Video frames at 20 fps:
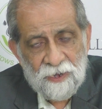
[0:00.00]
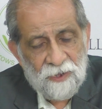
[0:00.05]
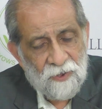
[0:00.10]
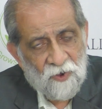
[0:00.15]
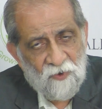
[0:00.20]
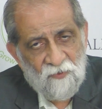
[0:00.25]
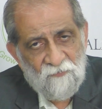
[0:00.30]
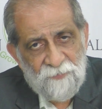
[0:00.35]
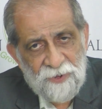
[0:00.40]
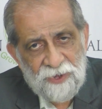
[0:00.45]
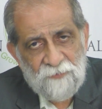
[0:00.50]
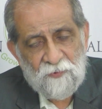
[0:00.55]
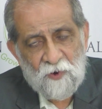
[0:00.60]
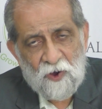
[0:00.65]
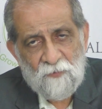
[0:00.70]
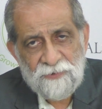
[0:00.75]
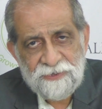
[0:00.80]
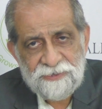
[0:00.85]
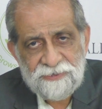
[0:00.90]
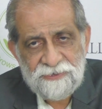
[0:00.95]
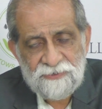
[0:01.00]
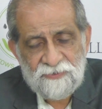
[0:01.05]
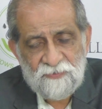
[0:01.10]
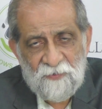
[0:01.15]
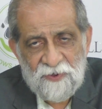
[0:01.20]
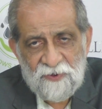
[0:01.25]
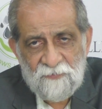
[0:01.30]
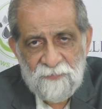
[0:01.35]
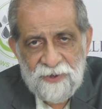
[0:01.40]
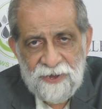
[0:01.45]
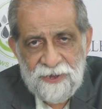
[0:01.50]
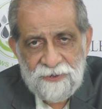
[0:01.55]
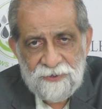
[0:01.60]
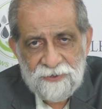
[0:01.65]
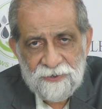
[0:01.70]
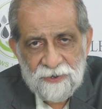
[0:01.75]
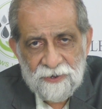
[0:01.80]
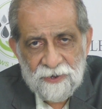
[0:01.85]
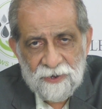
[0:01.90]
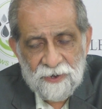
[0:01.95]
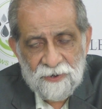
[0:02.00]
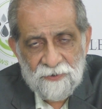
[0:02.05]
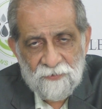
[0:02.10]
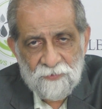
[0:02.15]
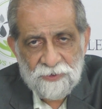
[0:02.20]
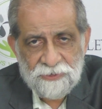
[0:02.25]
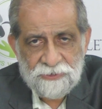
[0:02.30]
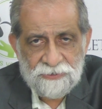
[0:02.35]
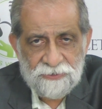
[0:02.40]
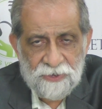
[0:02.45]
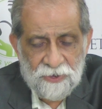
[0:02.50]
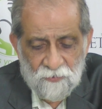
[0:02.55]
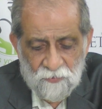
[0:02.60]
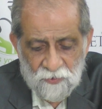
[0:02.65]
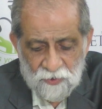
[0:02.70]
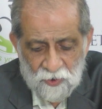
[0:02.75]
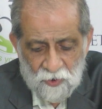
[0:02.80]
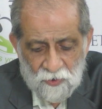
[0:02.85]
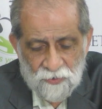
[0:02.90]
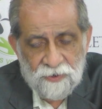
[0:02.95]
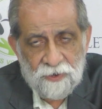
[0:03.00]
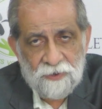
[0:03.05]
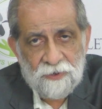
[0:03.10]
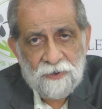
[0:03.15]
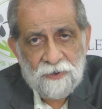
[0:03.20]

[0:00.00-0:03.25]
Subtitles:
A lot of big promises were made, which they could not